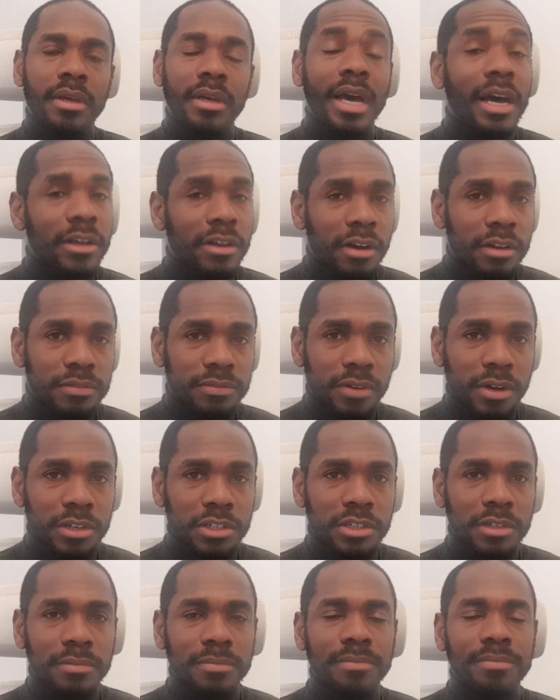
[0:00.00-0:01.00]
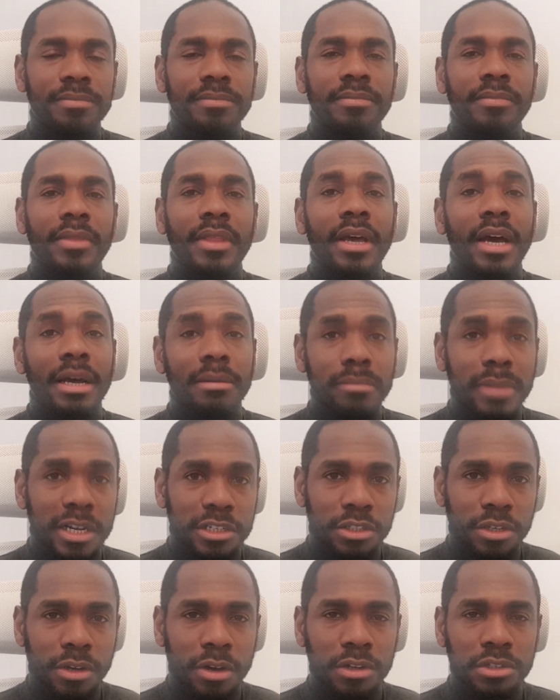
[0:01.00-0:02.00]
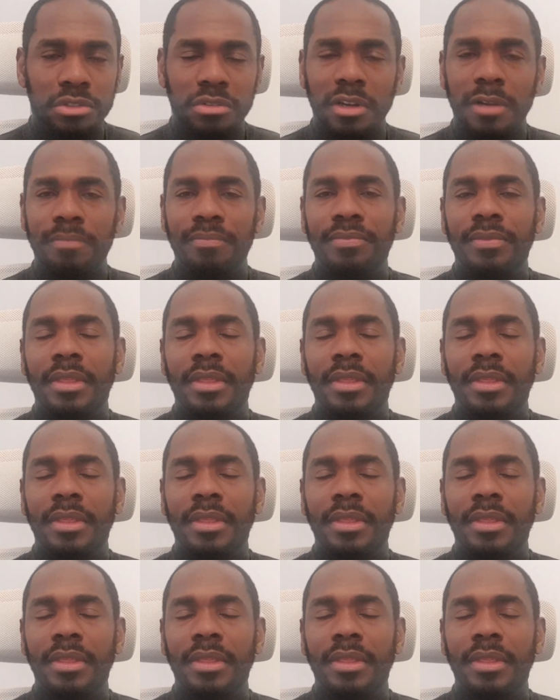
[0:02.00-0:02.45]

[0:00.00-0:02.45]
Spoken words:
and gut function and mitochondria.